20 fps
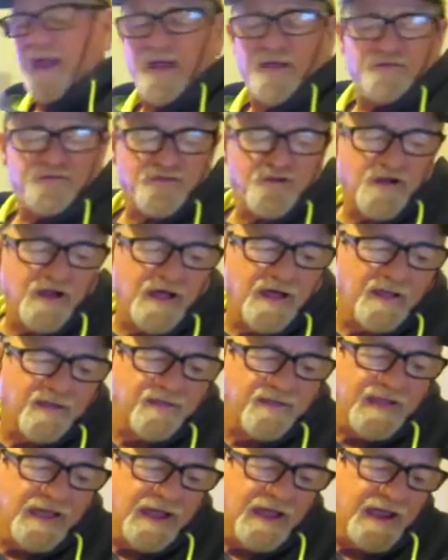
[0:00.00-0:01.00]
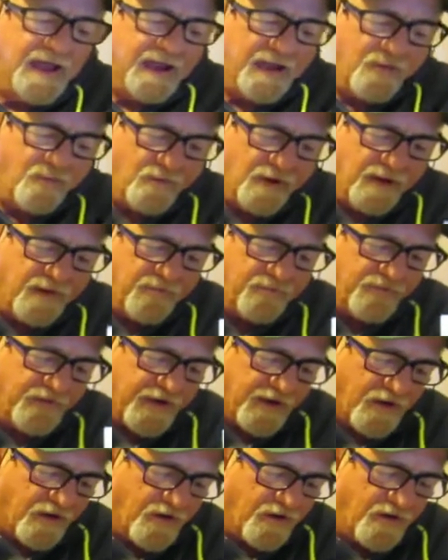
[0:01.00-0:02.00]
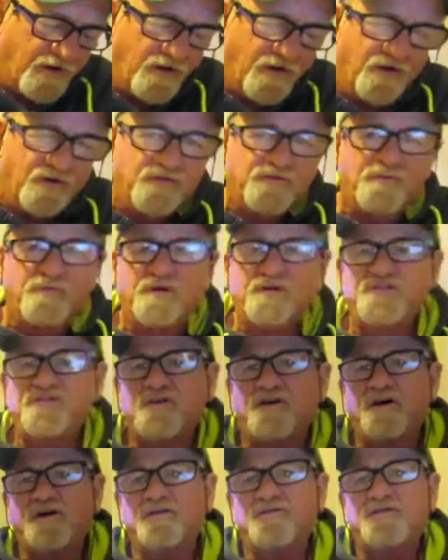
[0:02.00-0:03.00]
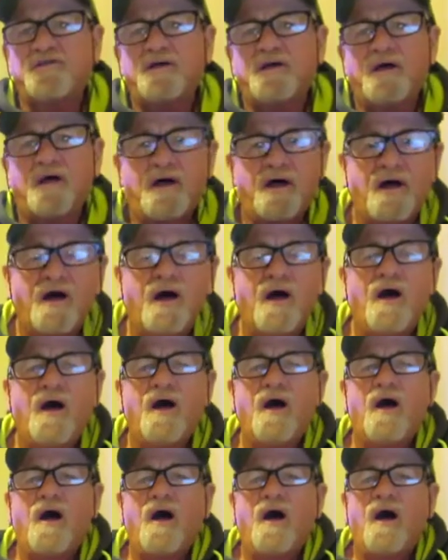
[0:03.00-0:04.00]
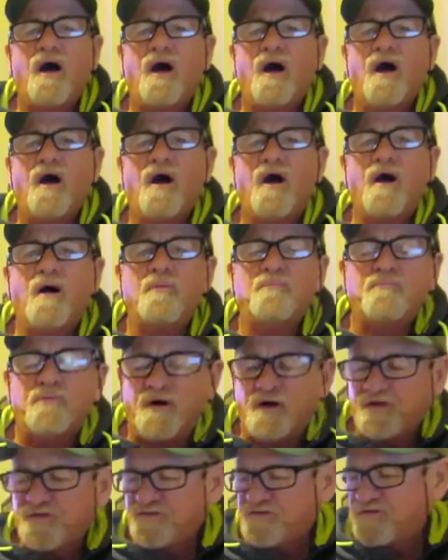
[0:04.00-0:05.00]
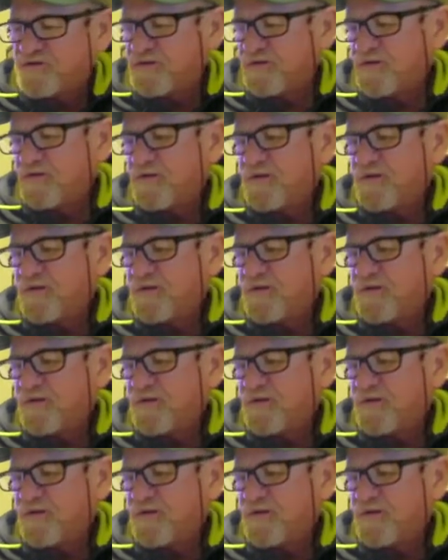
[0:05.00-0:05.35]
answer that. Anyway, Vickers was just a bunch